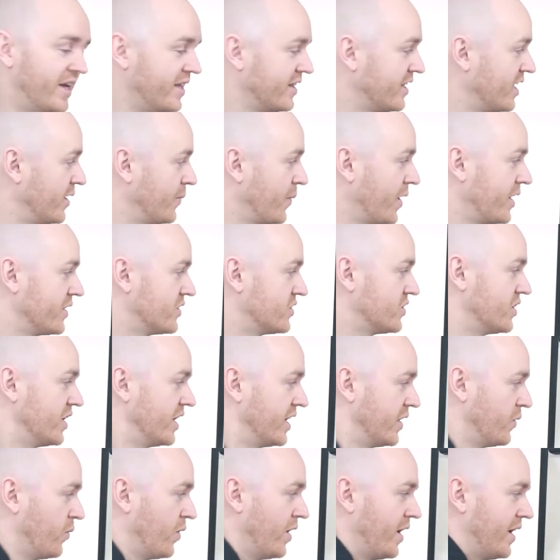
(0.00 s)
They might
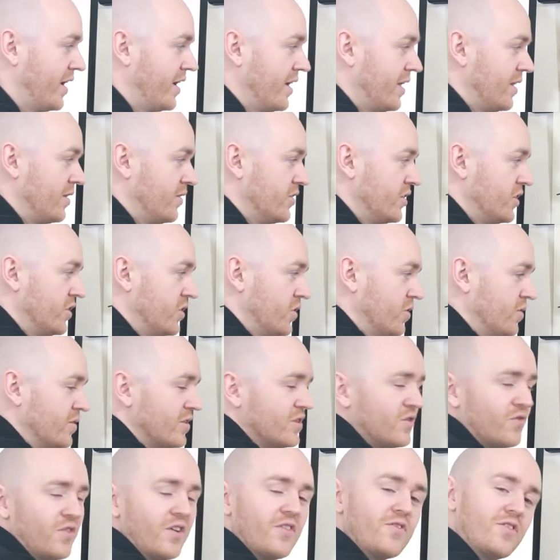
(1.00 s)
say, well, you know,
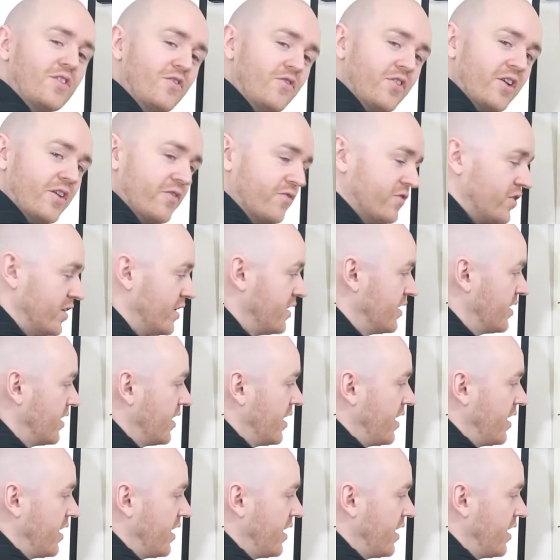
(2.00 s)
it's 50-50.